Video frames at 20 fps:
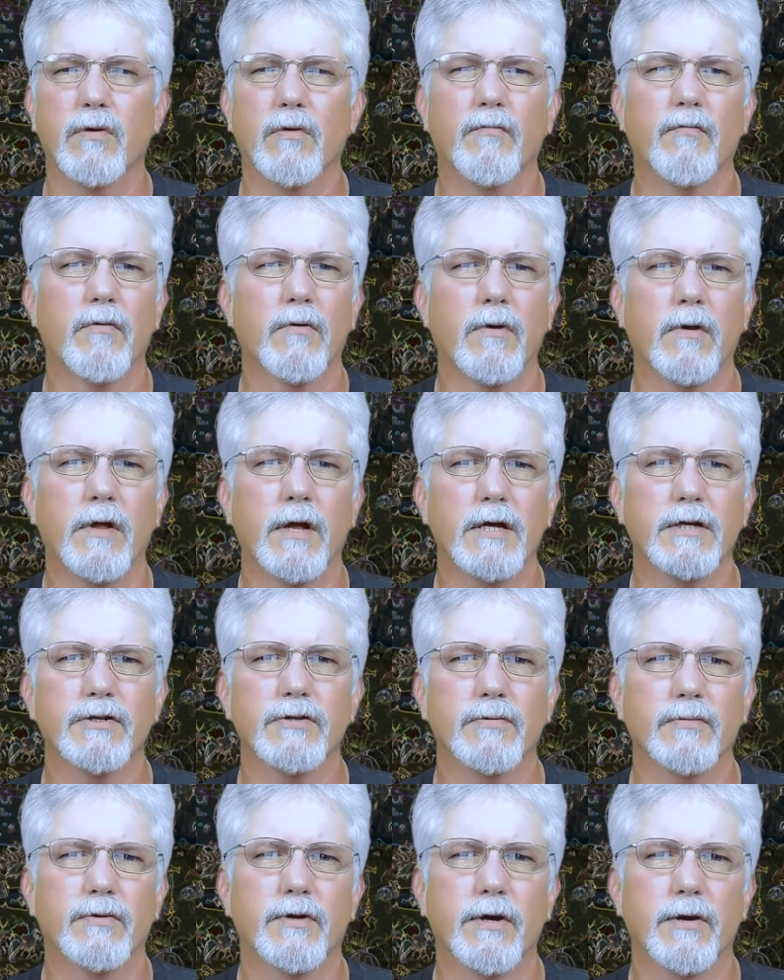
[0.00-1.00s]
overall
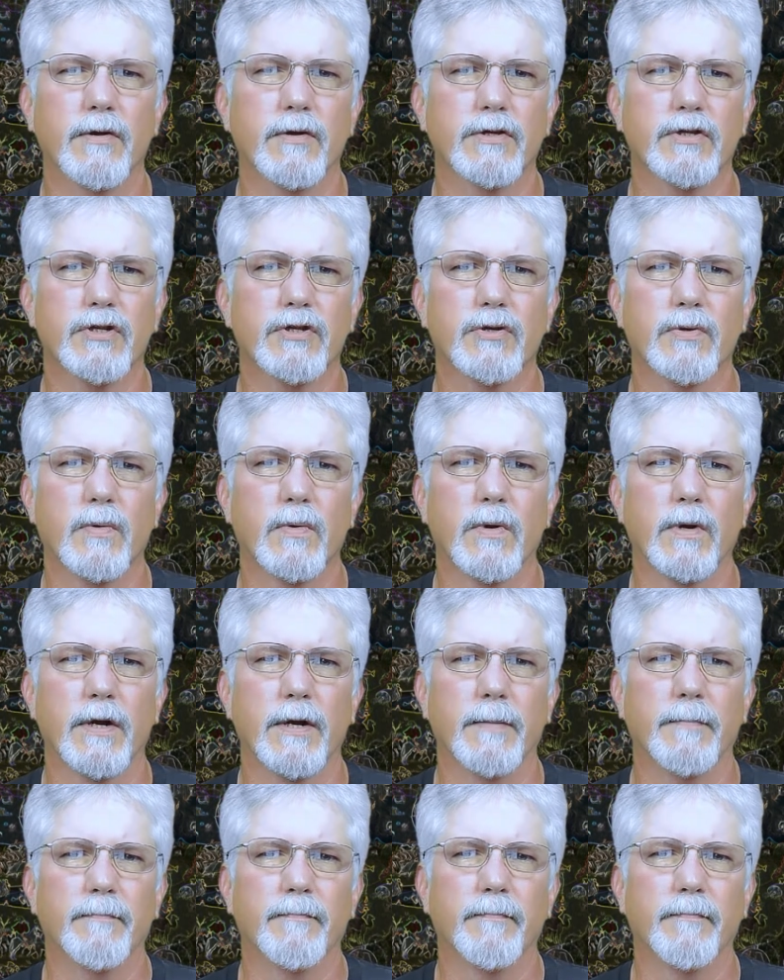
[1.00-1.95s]
esoteric story.